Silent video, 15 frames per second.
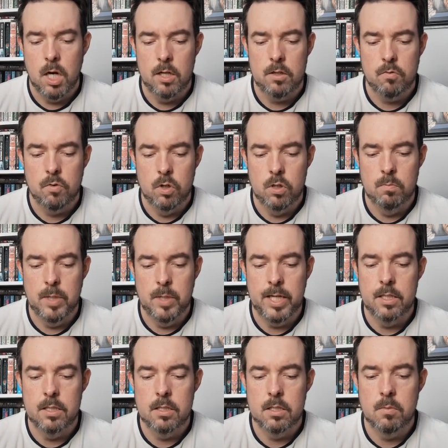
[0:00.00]
Othron
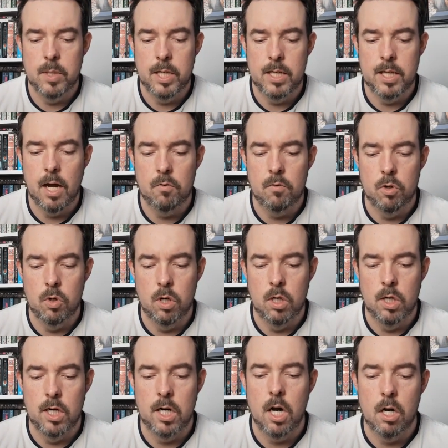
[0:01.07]
means to be that
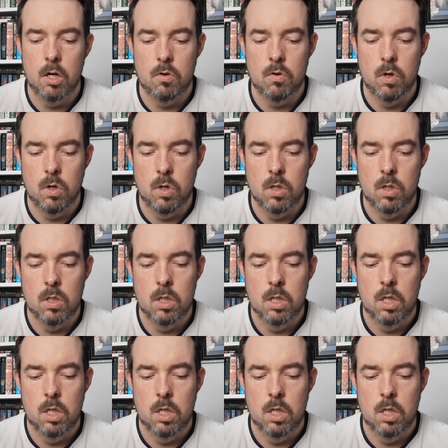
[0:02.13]
ruler and conquer all.